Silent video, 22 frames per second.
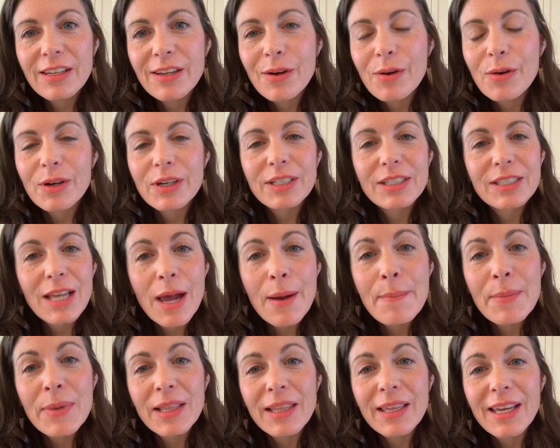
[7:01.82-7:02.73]
or
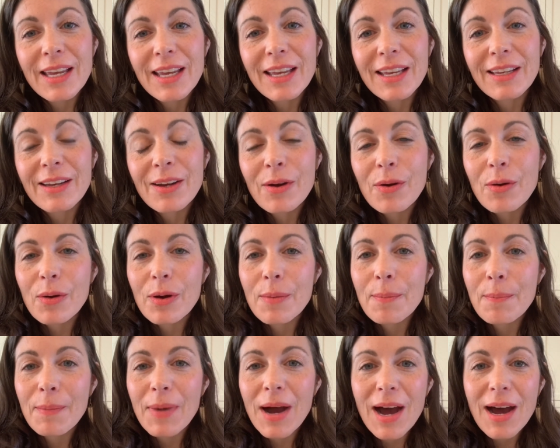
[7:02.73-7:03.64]
assembling or
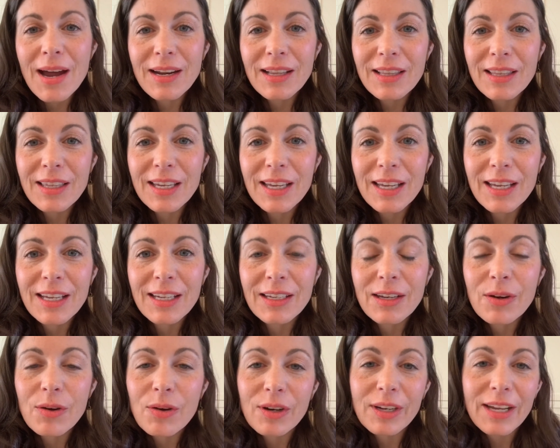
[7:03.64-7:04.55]
modeling
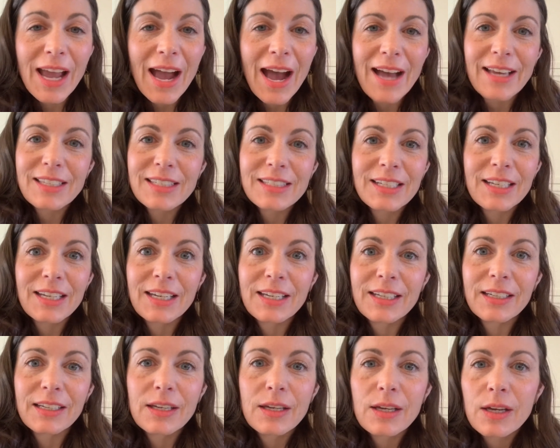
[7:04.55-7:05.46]
or
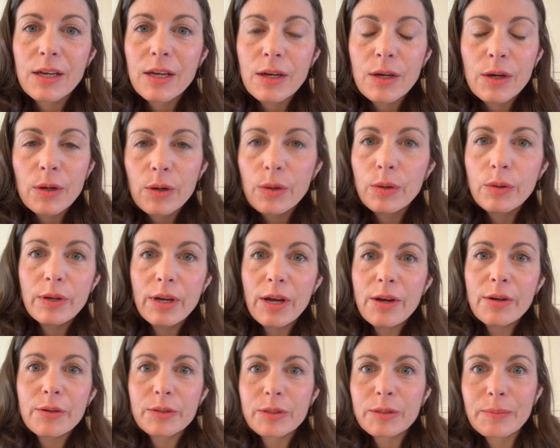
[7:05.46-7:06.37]
casting, who
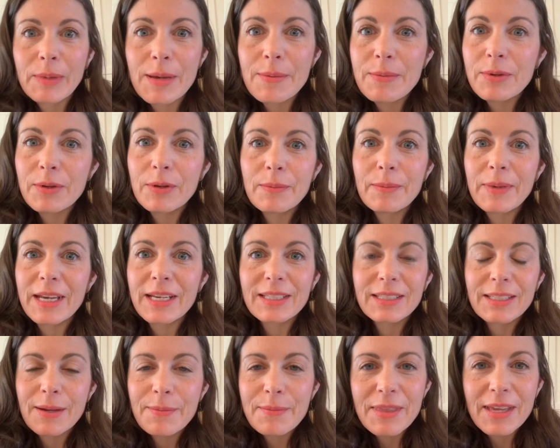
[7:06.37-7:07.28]
knows, maybe you'll make
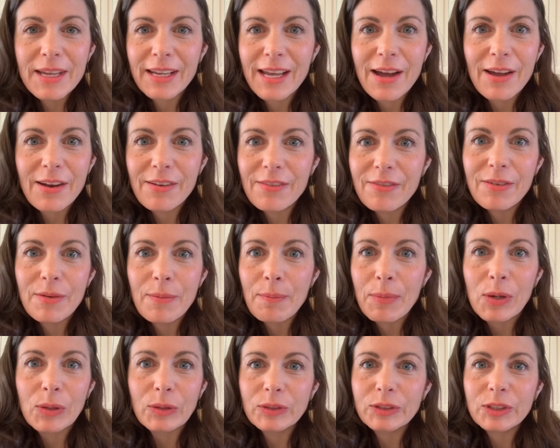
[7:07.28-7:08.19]
something out of a
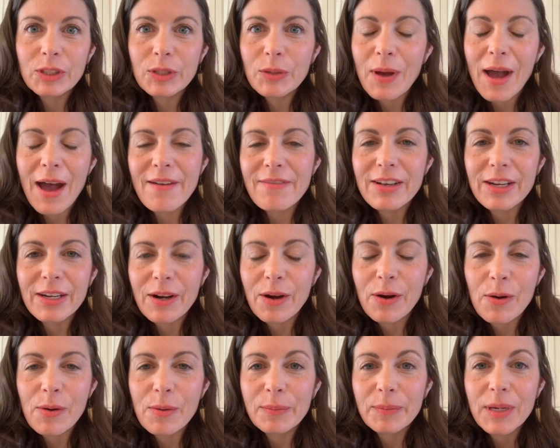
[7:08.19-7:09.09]
mold you have at
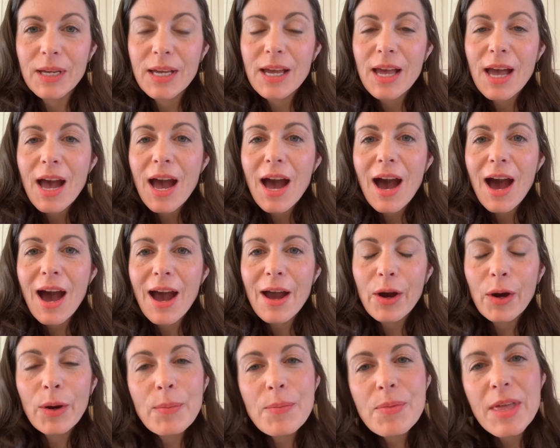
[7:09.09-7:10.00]
home. I
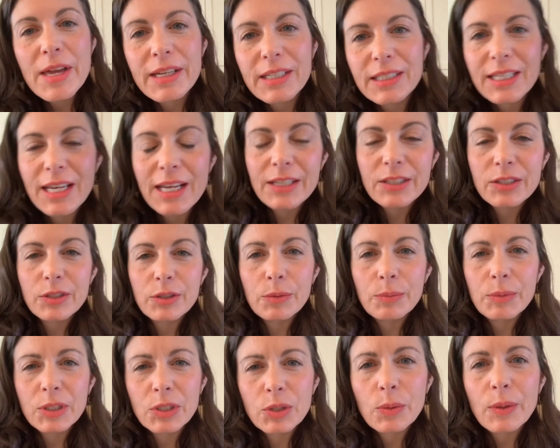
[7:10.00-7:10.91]
hope that it takes you
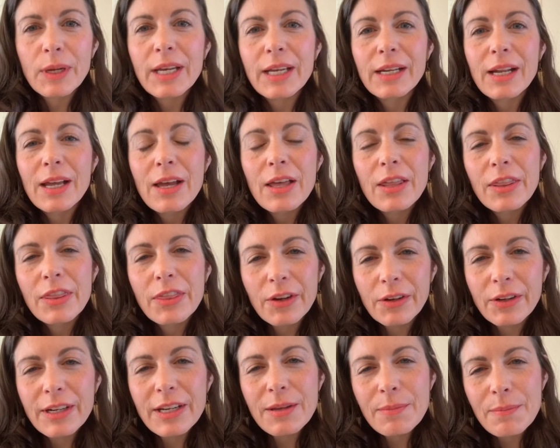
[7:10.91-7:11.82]
between
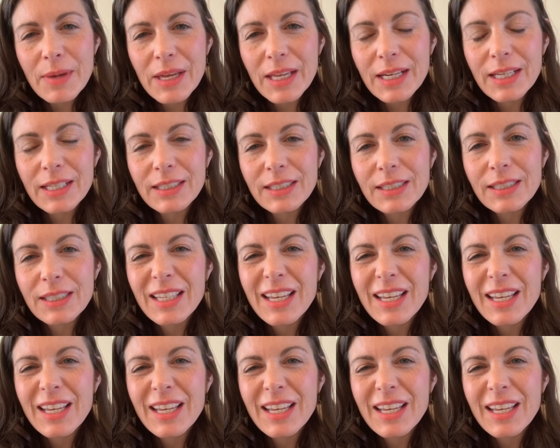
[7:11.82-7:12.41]
30 minutes